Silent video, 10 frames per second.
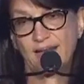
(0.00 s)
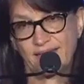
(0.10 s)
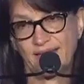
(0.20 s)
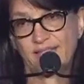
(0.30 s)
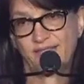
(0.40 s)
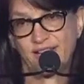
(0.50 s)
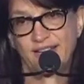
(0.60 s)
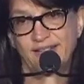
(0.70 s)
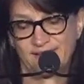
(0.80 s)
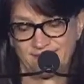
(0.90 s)
that's
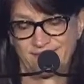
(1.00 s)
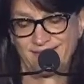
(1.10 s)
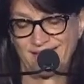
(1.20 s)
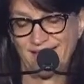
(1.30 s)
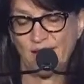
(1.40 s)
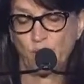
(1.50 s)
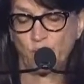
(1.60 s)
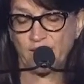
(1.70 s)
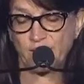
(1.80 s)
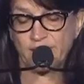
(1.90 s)
fine.
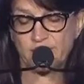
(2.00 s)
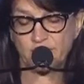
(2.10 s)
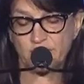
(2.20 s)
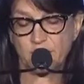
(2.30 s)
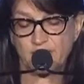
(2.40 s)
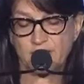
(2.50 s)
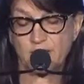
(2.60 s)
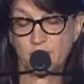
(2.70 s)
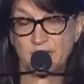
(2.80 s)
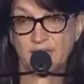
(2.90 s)
Weird is good because it
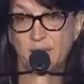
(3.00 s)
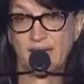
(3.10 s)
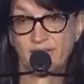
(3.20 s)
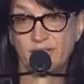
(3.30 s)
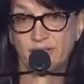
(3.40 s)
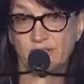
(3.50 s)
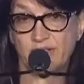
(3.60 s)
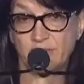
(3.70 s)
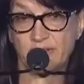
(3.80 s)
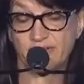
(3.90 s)
opens up avenues of
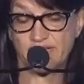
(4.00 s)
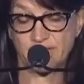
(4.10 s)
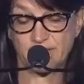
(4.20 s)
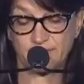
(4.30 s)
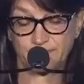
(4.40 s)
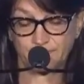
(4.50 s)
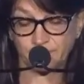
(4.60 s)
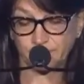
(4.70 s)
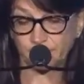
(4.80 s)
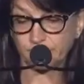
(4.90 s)
observation.
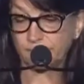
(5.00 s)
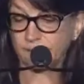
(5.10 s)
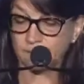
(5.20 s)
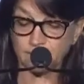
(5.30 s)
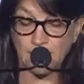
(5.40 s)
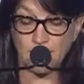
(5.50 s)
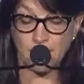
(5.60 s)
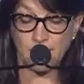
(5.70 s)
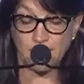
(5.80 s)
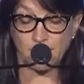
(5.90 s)

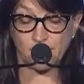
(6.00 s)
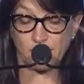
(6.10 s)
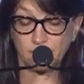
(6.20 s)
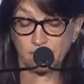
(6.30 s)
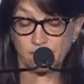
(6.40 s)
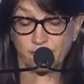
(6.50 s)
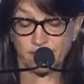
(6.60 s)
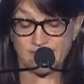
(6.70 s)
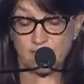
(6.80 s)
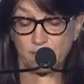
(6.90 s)
Here, for
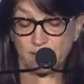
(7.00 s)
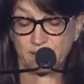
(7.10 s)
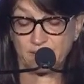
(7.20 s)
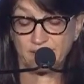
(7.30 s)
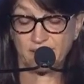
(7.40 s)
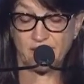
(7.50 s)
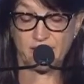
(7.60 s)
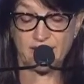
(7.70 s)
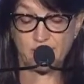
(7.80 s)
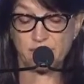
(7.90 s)
example, are the
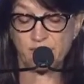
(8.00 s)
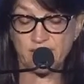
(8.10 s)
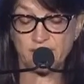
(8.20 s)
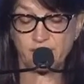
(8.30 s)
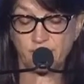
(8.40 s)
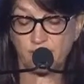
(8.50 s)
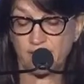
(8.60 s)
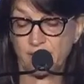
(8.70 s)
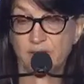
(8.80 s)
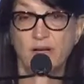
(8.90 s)
names of just a few
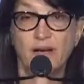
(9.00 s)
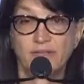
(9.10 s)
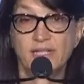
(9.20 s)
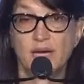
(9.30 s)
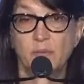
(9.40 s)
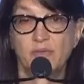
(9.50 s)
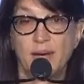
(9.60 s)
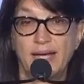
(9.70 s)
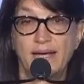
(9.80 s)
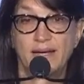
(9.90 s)
writers off the top of
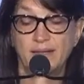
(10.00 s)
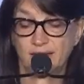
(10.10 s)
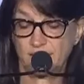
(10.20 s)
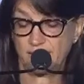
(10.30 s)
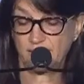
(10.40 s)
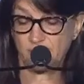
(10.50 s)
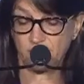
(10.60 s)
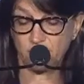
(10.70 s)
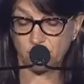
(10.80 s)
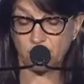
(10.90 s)
my head
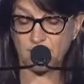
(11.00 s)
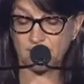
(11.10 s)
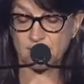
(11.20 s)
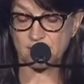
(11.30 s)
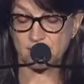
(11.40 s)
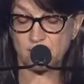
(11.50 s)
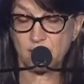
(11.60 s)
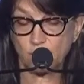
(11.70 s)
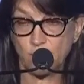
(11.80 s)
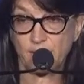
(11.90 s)
who could be considered
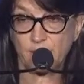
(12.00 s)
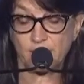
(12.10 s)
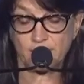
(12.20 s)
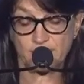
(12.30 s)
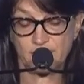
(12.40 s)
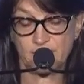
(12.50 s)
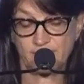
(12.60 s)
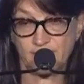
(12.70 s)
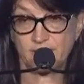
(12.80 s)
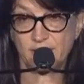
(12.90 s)
weird,
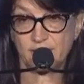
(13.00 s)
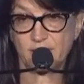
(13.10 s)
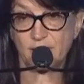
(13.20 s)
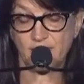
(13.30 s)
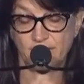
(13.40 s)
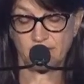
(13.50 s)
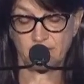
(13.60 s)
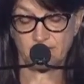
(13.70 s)
deviant, other.